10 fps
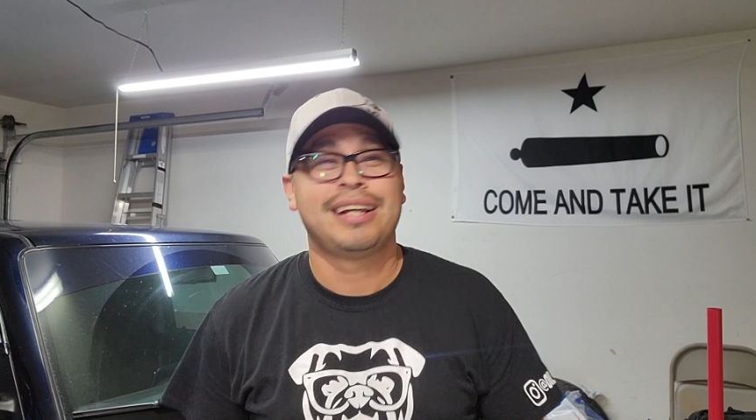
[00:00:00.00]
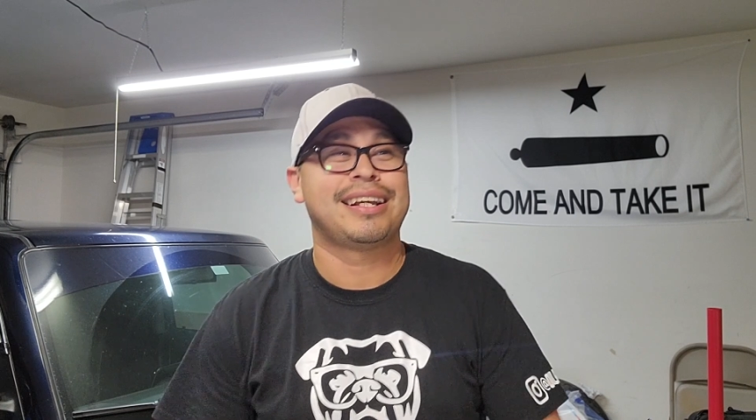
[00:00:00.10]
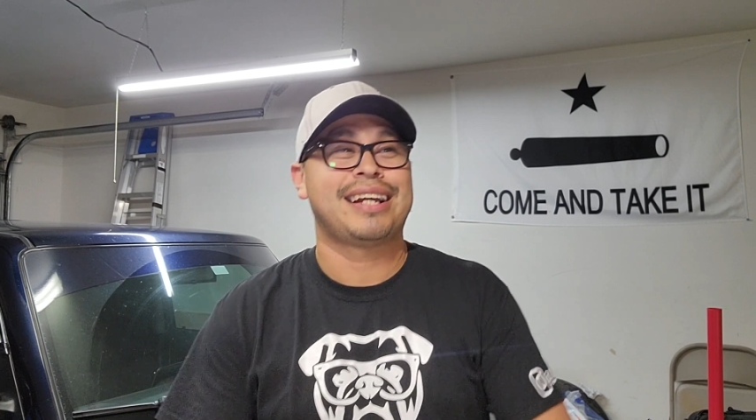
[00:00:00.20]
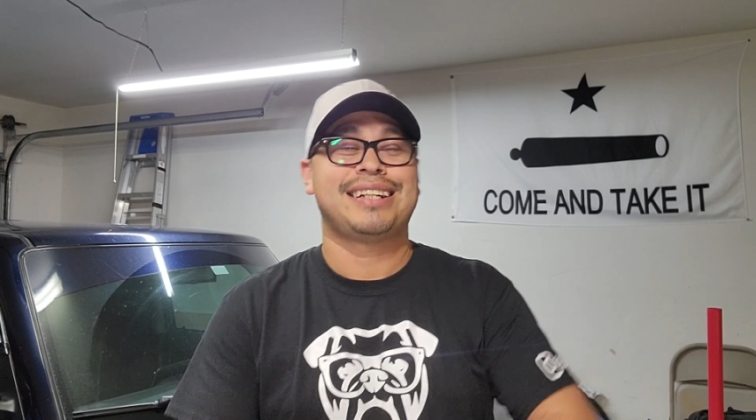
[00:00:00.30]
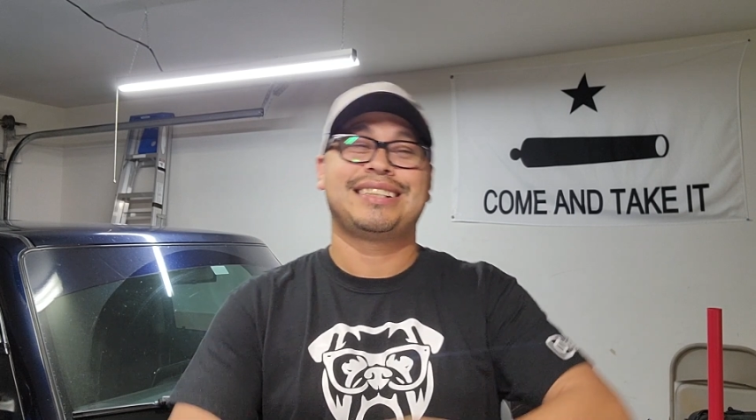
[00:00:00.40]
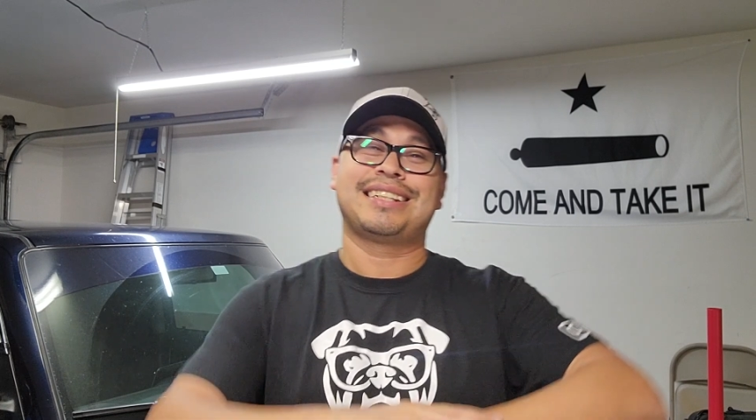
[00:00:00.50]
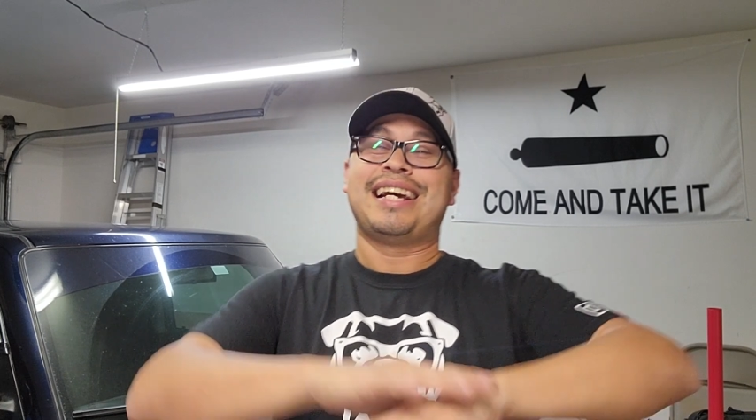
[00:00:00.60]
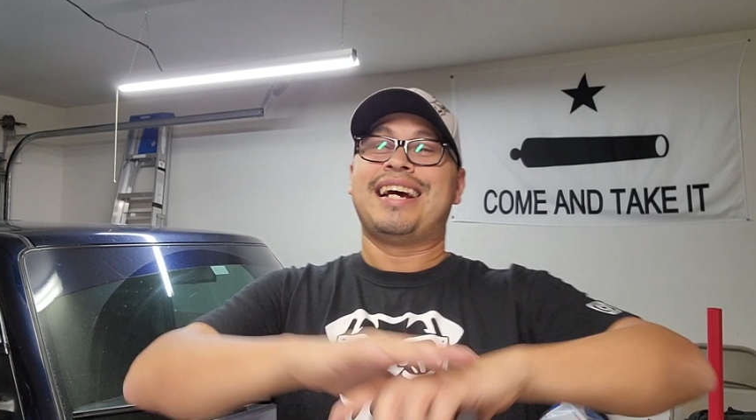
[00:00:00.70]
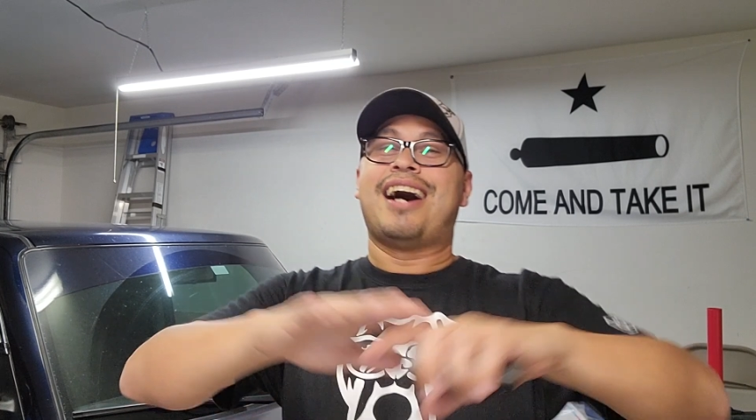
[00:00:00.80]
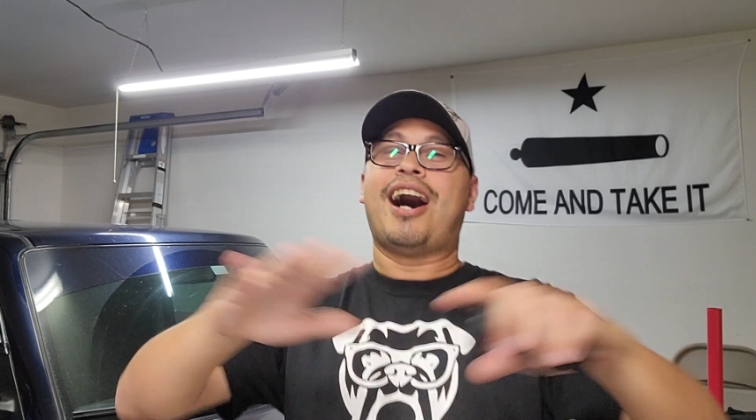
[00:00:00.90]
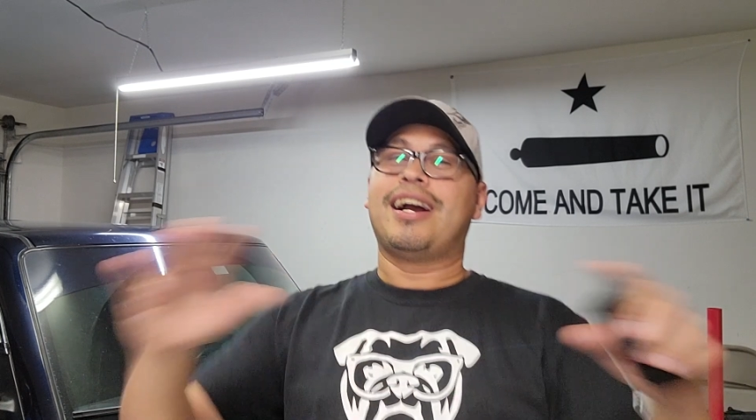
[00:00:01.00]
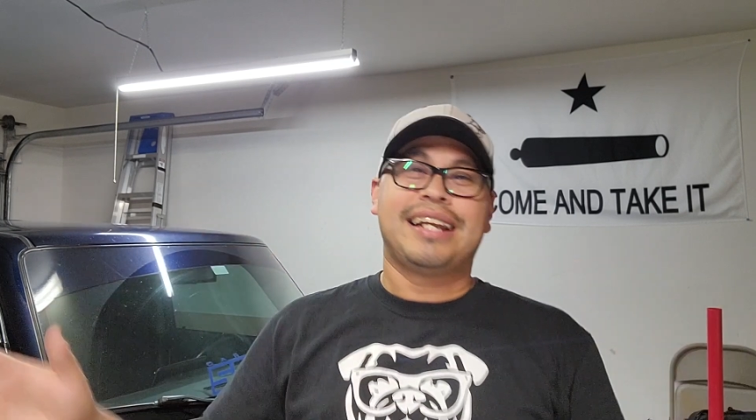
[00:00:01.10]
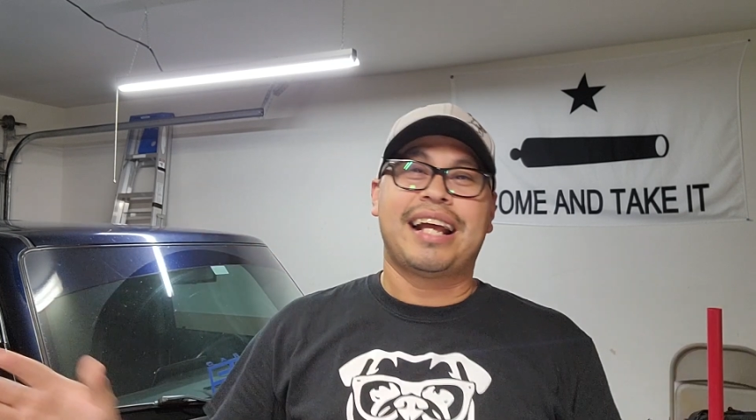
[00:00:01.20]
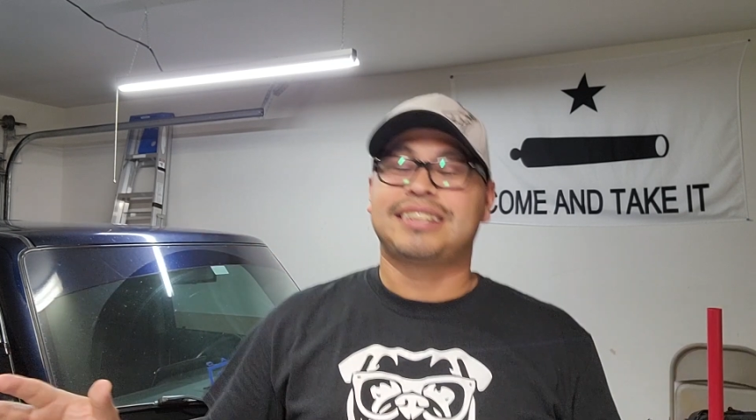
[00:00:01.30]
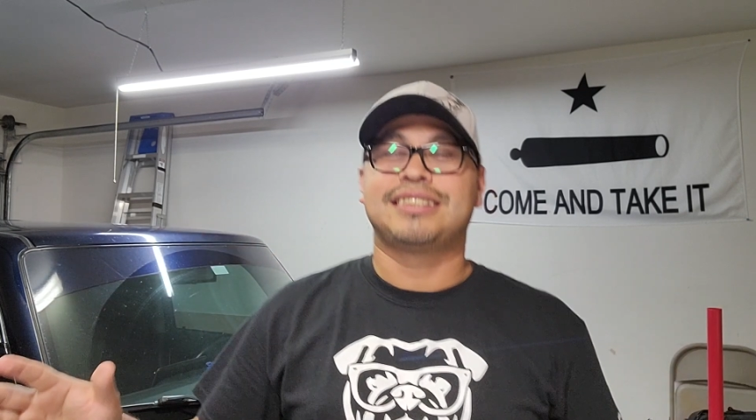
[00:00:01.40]
that is
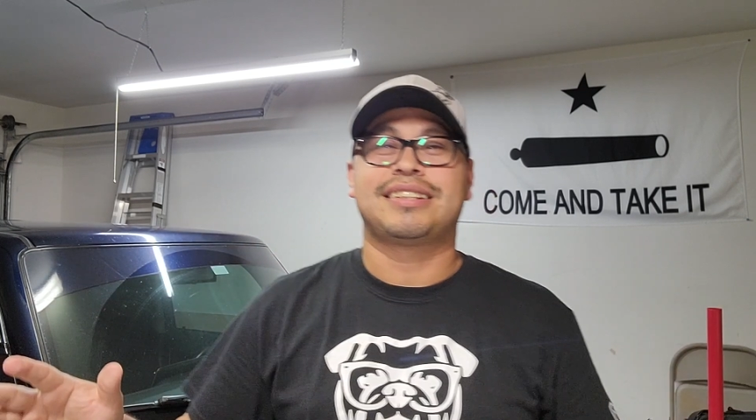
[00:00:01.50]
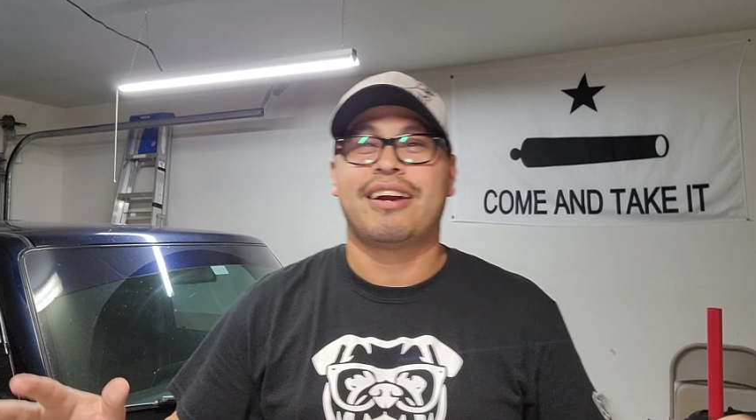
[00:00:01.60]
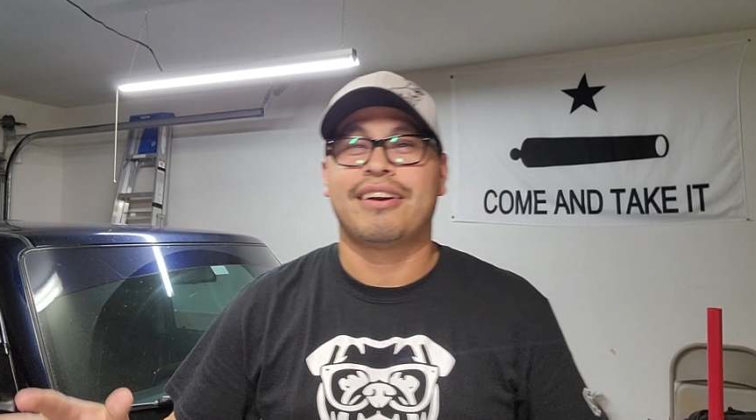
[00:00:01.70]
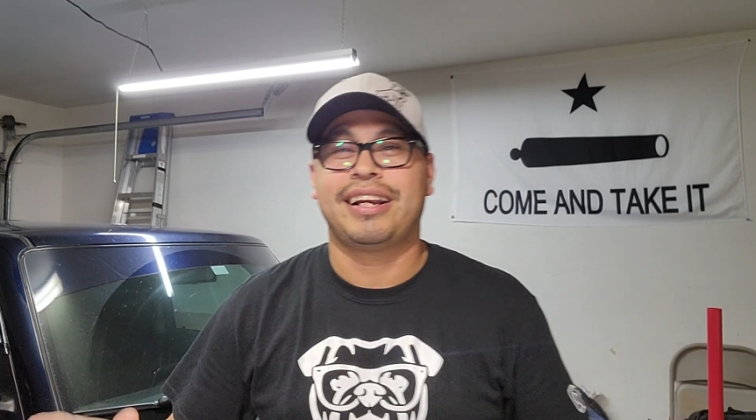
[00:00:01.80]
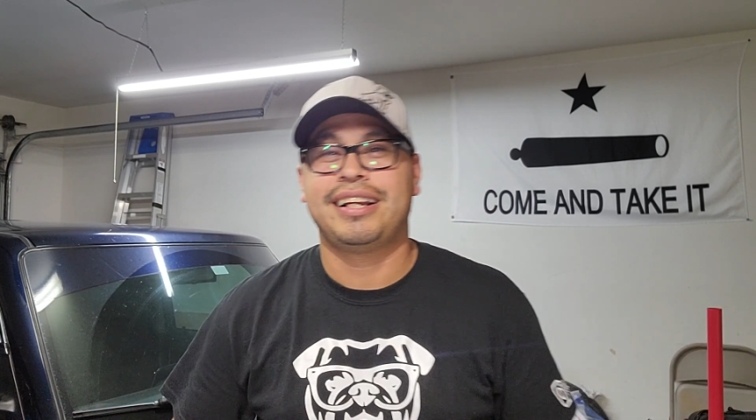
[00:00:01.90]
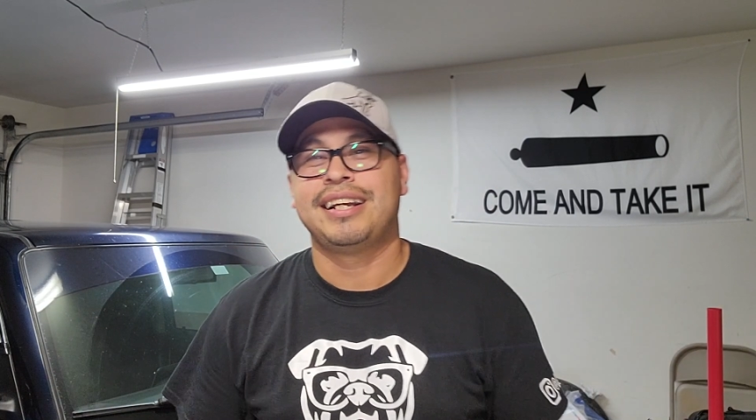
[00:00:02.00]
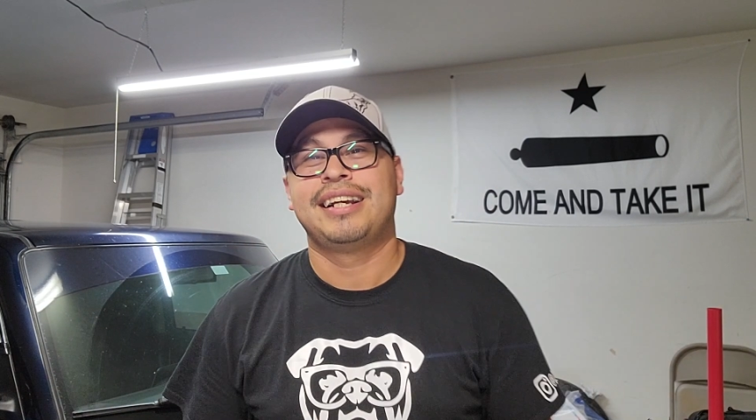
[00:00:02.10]
unnecessary